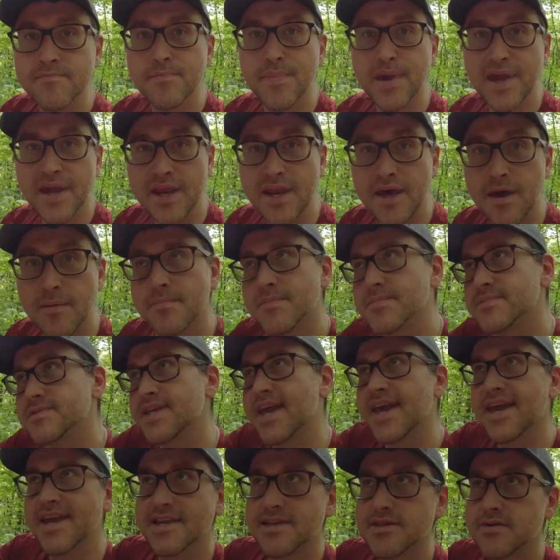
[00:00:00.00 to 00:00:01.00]
pick it up and
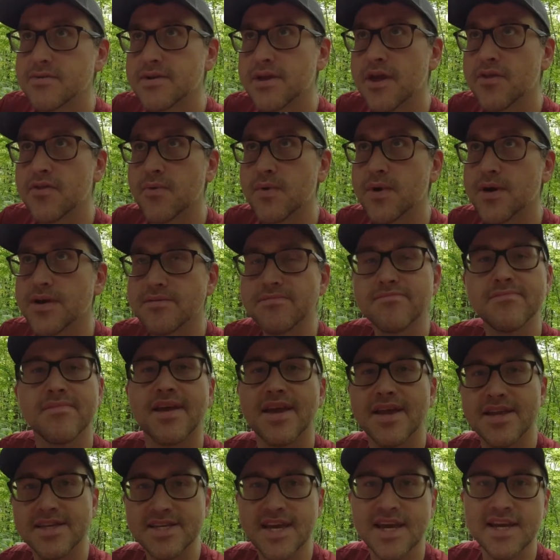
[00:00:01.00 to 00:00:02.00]
take it to another one.
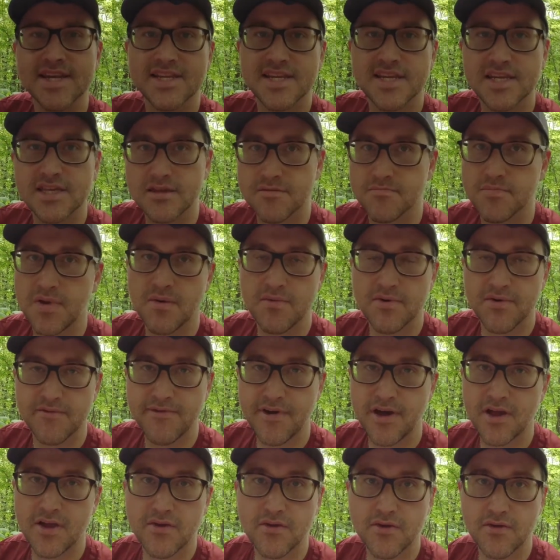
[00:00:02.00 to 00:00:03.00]
And it's kind of neat to be able to
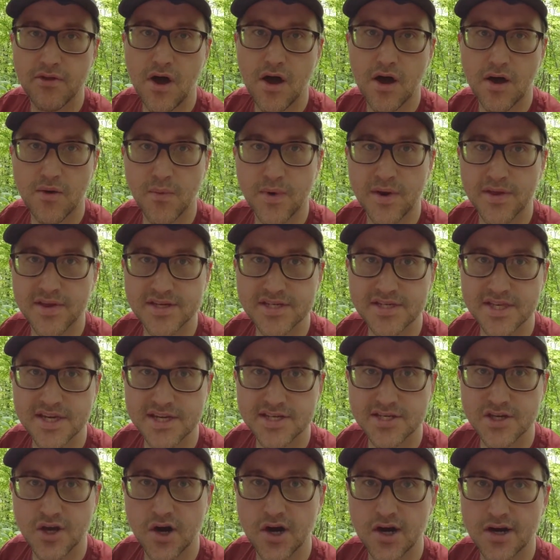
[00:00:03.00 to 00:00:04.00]
follow along where this
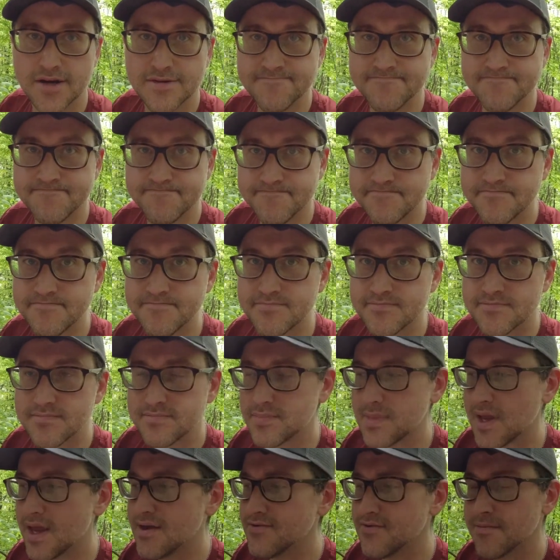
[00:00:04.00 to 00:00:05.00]
thing's gone.
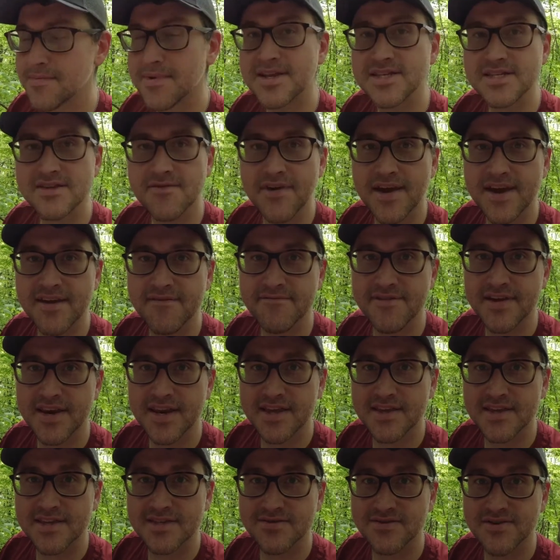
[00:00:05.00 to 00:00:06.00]
So I'm going to see if I can fit
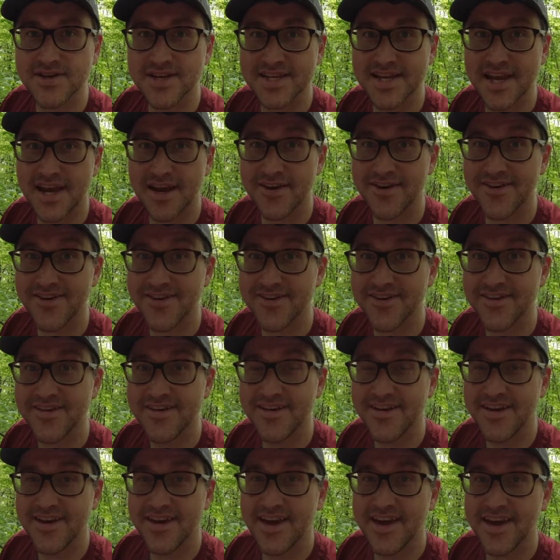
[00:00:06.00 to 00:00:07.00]
it in this little container,
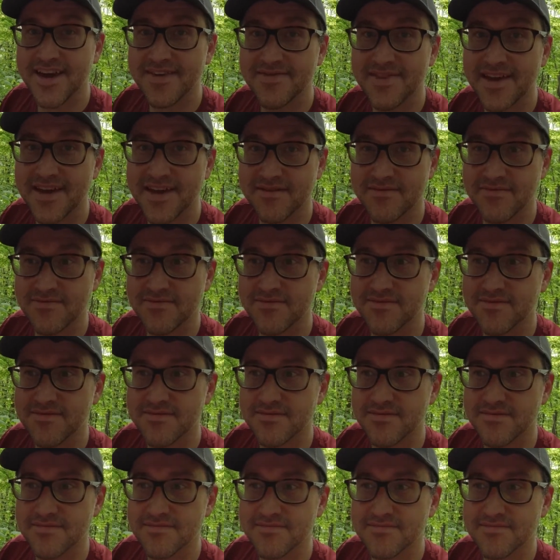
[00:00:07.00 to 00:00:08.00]
and then
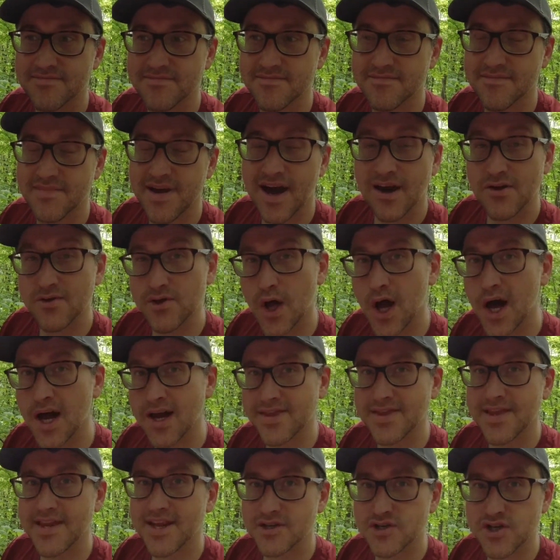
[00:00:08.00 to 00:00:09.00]
I'll
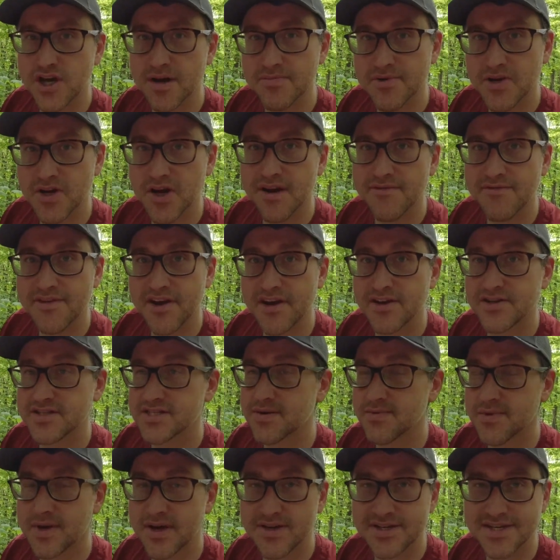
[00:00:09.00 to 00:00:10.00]
log that I dropped it off here and
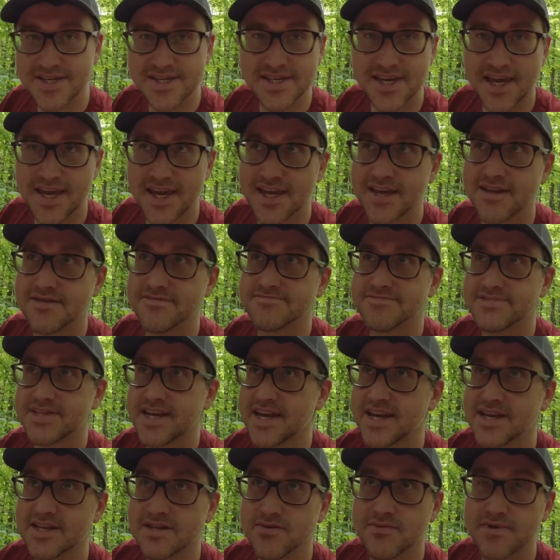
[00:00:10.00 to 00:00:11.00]
someone else can take it and
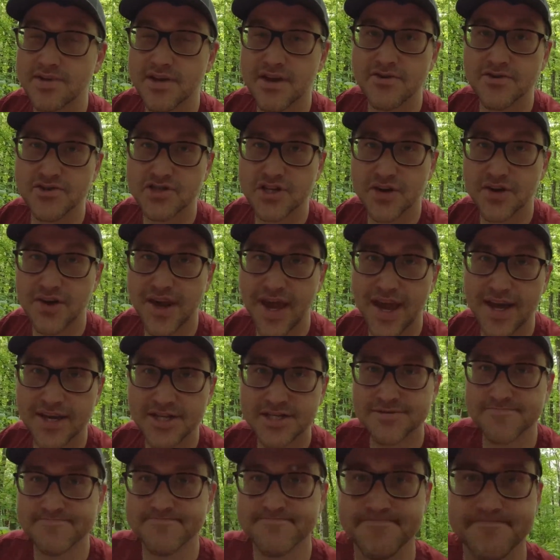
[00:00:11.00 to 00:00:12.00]
take it to another
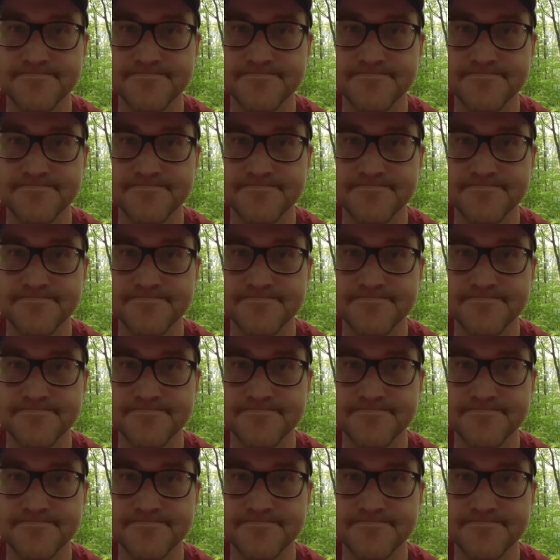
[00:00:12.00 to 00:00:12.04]
geocache.